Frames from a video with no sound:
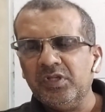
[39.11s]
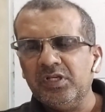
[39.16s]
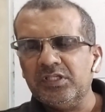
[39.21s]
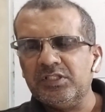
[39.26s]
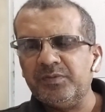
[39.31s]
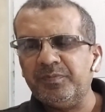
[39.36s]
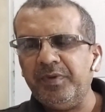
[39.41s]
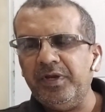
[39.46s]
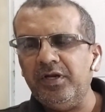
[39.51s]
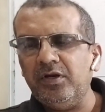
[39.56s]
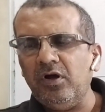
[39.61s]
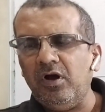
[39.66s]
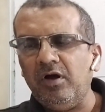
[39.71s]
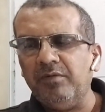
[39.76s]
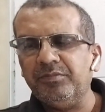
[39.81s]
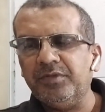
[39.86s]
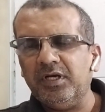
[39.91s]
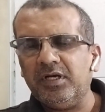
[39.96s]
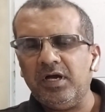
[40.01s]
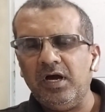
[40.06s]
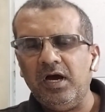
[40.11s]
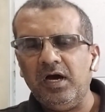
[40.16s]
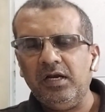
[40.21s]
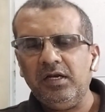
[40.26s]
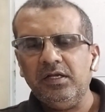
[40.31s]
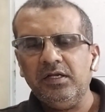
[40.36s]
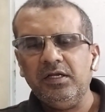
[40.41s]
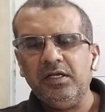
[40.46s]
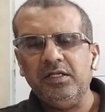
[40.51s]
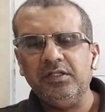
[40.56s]
Speed of the
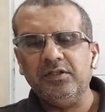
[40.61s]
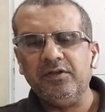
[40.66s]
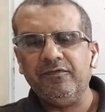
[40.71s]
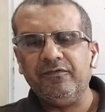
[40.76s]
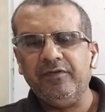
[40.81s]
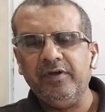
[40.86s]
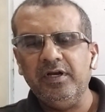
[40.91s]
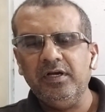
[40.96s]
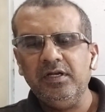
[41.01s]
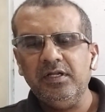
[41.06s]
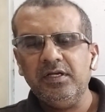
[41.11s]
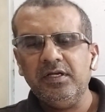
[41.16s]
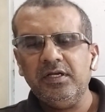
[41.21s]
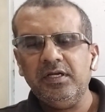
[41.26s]
car in the field